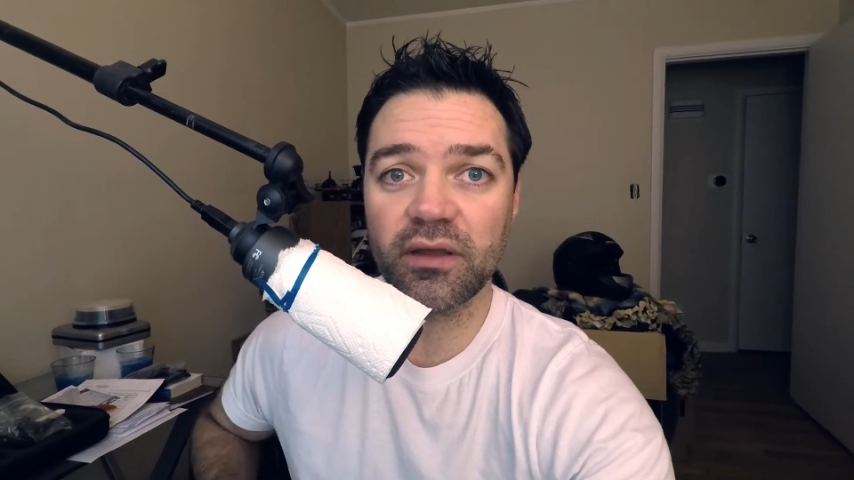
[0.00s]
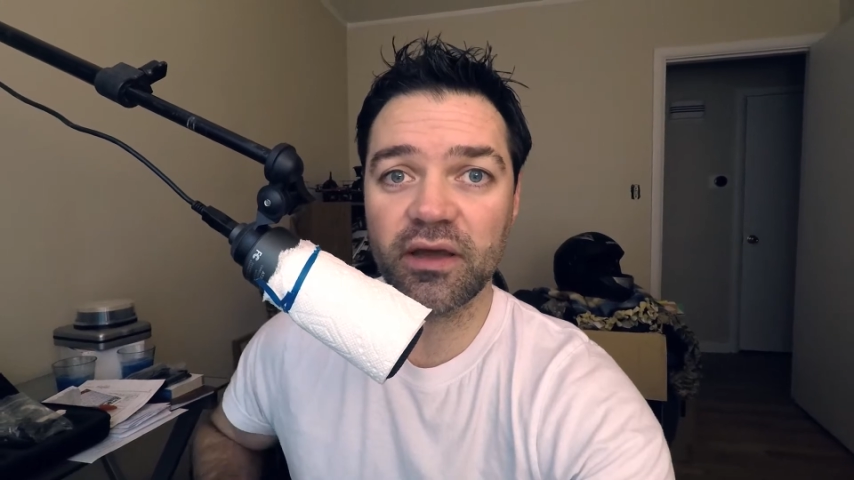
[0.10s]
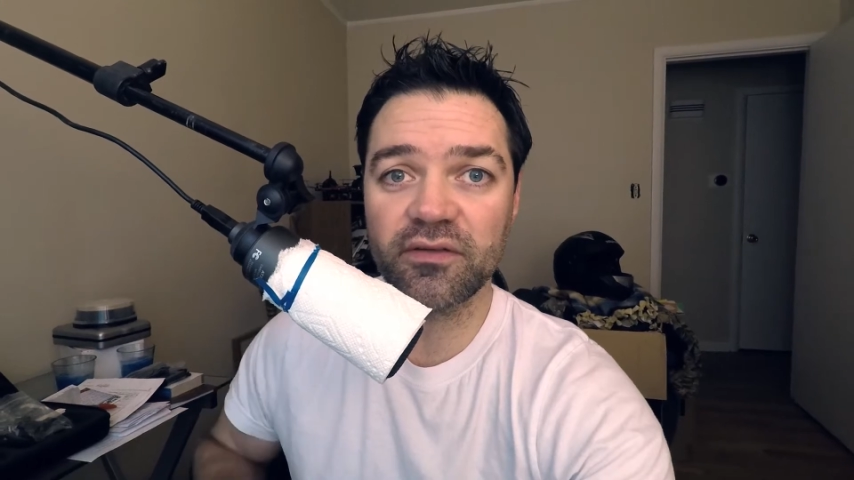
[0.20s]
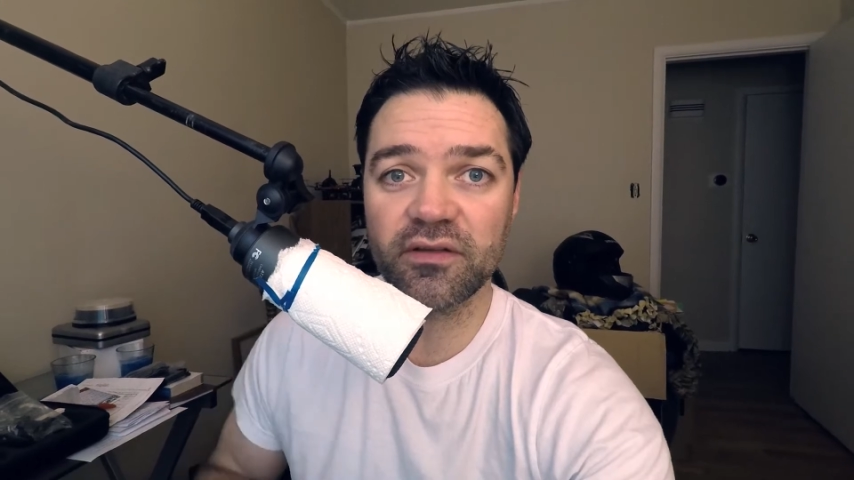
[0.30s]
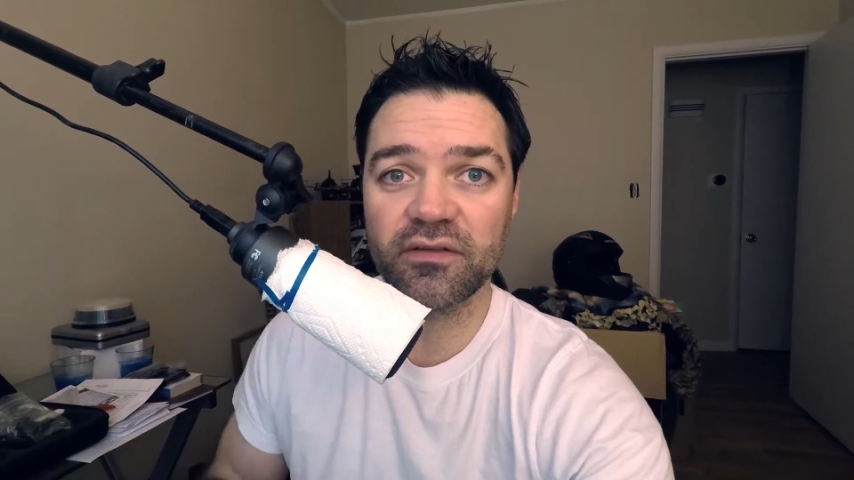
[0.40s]

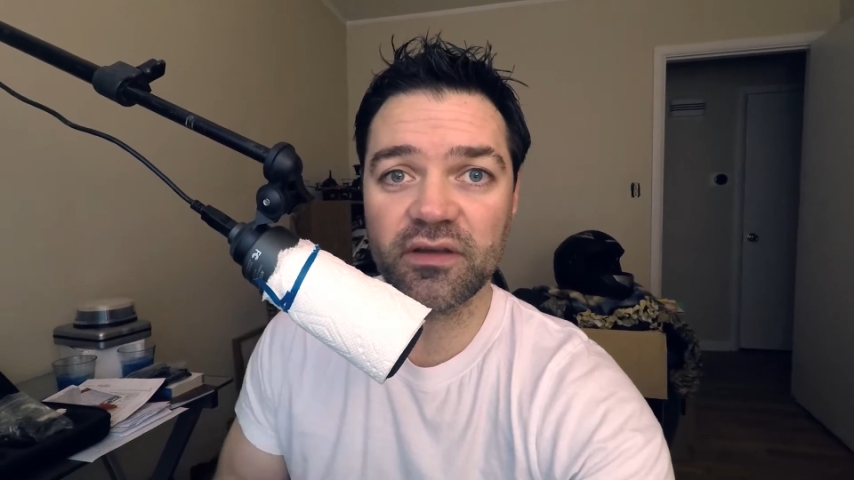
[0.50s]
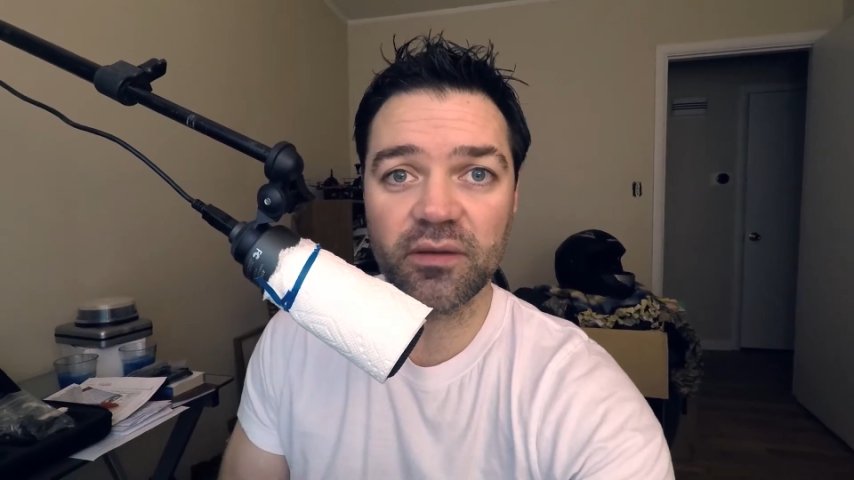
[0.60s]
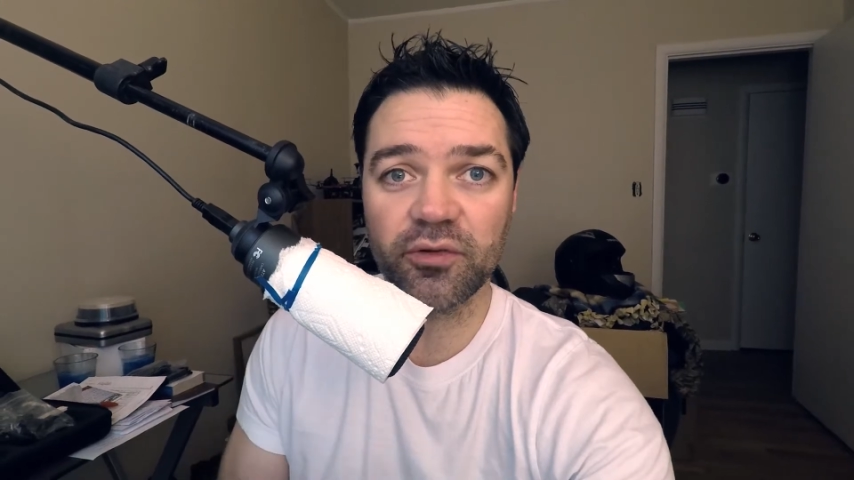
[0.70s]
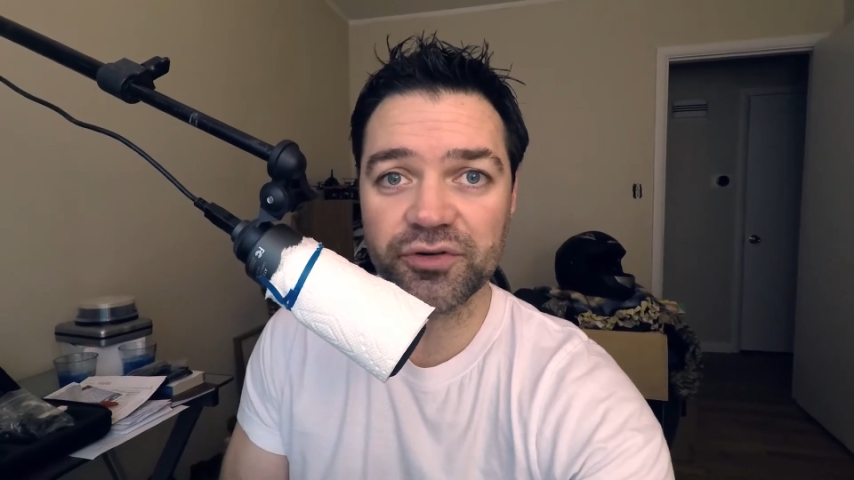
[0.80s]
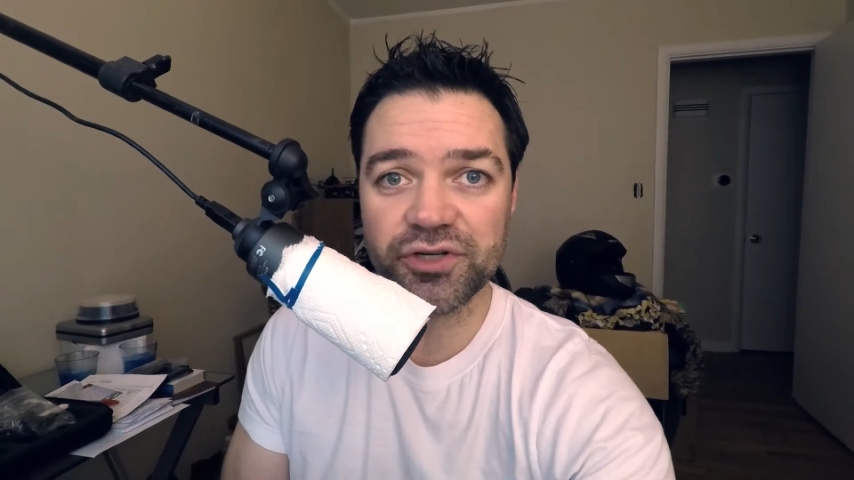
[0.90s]
As you can see,
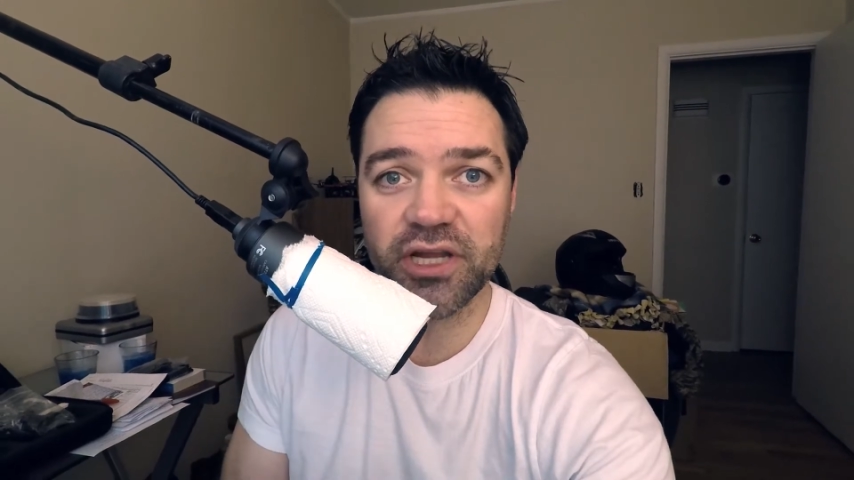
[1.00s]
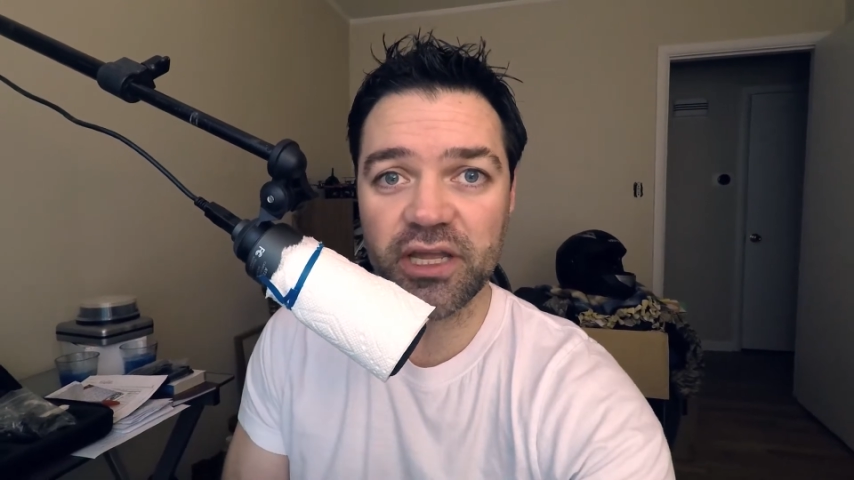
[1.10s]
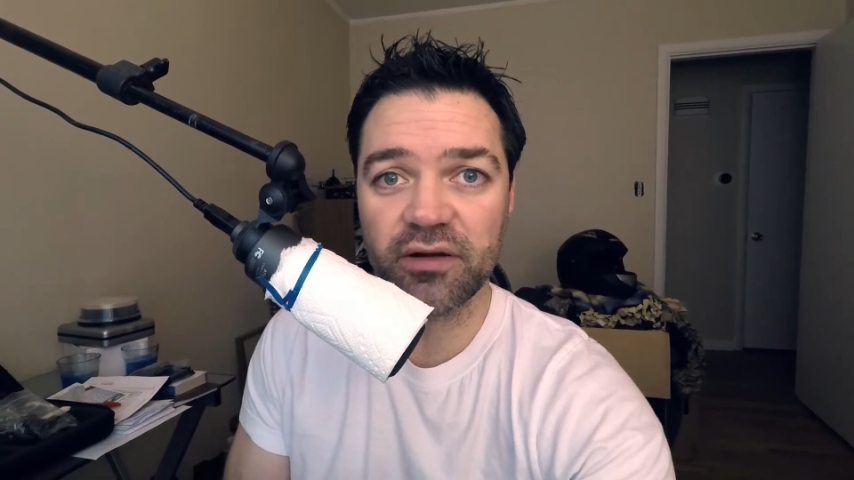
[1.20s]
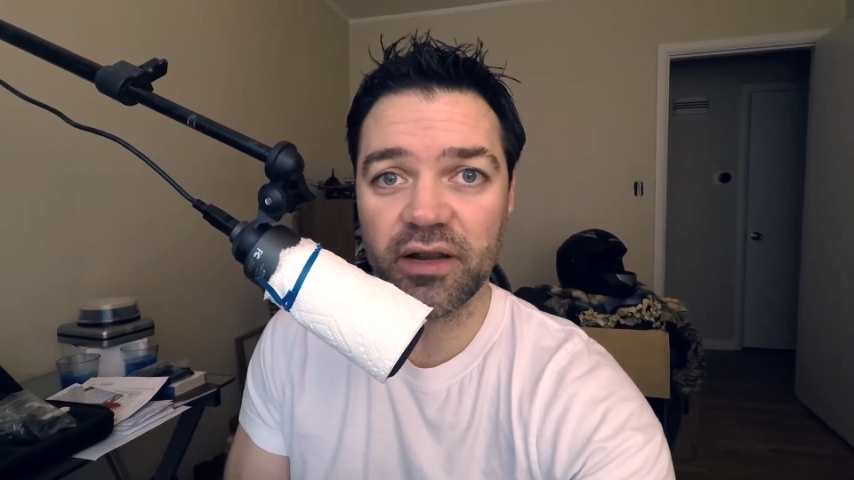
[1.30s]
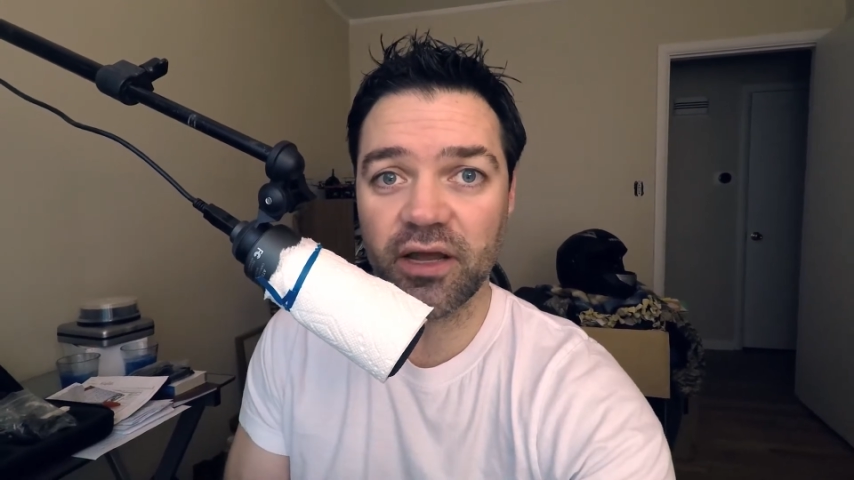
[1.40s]
I'm a little
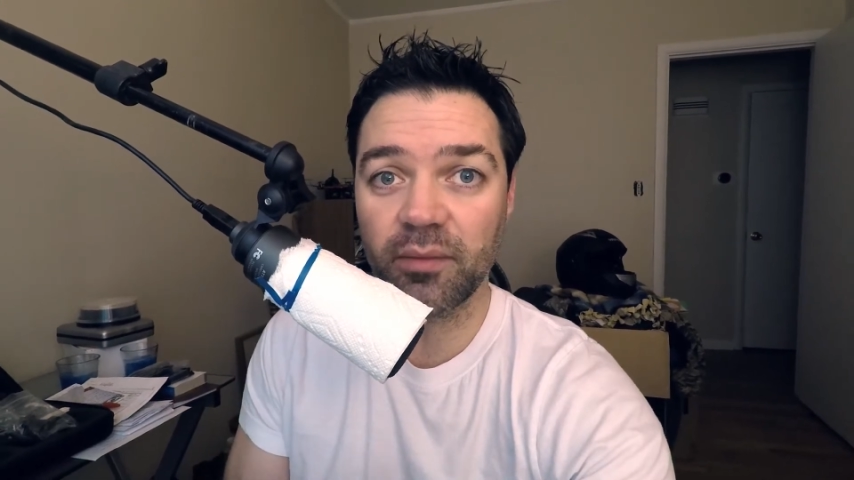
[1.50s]
shaky right now.